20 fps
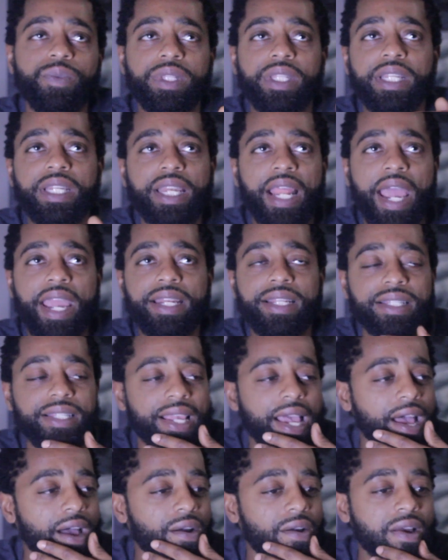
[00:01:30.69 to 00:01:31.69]
the night is
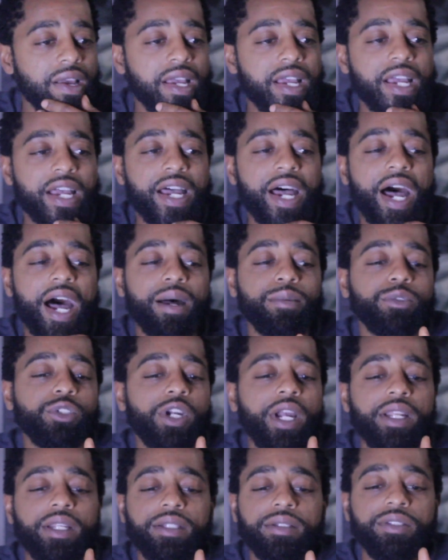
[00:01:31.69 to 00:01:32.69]
out,
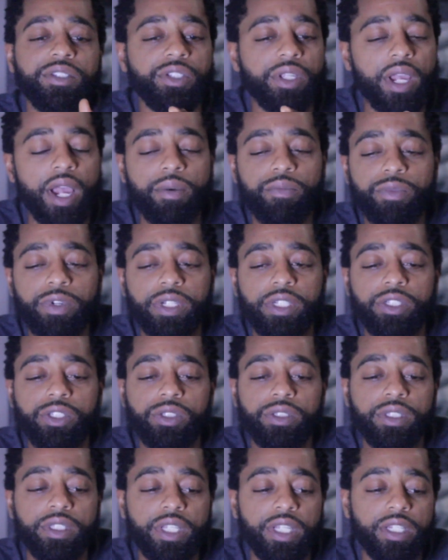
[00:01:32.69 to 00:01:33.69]
I'm
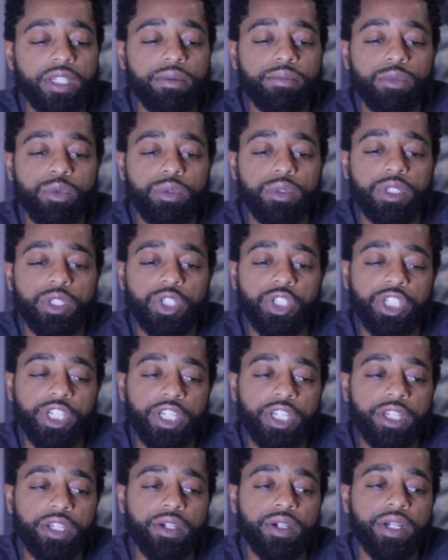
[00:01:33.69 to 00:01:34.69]
really in the mood to
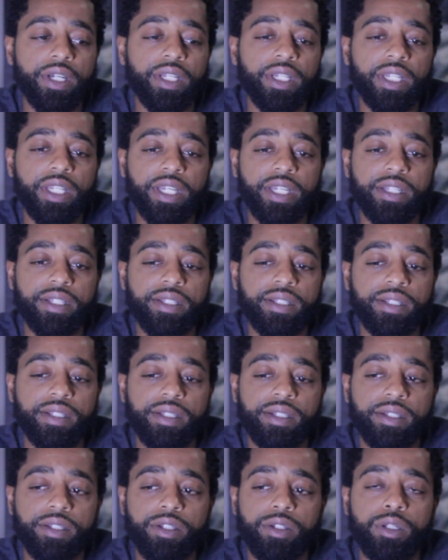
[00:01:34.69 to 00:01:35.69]
chill,
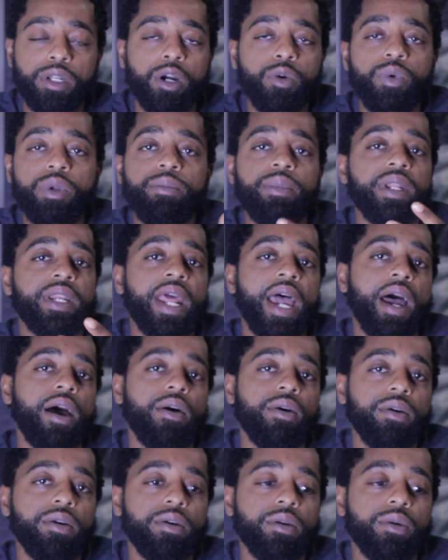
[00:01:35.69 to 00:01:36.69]
unless we've been
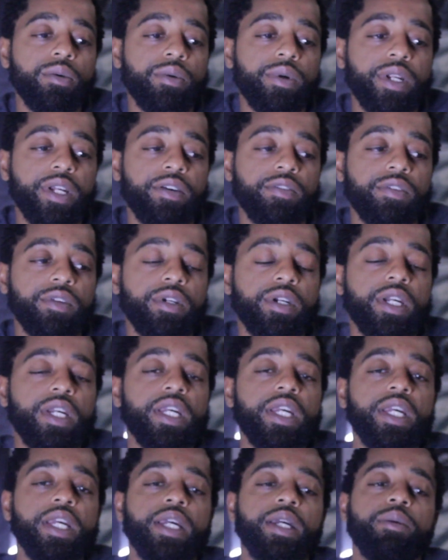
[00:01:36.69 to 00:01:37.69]
out or whatever.
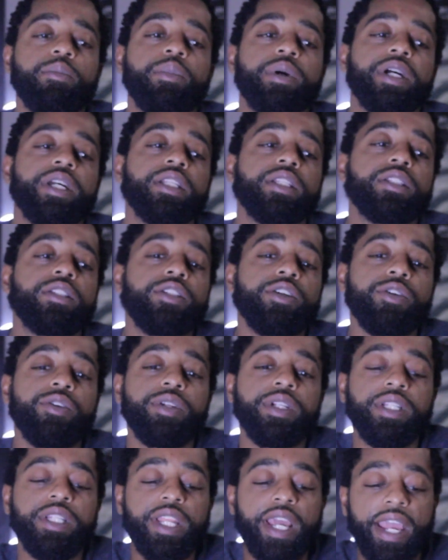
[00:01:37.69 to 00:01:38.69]
But
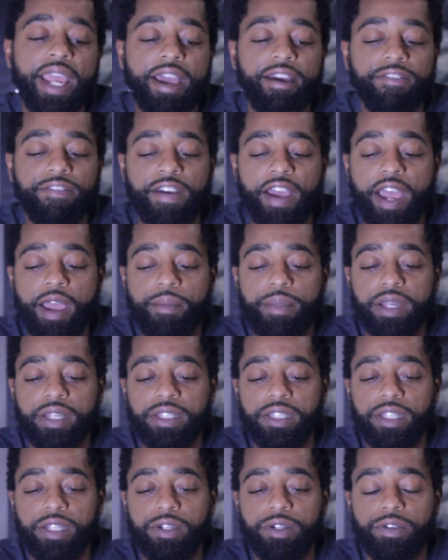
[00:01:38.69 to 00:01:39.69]
during the day, I find
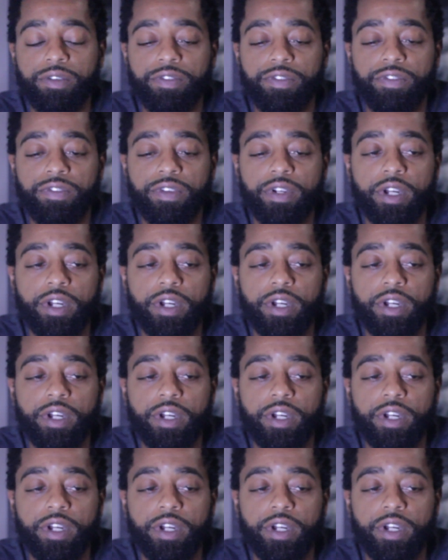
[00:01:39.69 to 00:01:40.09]
myself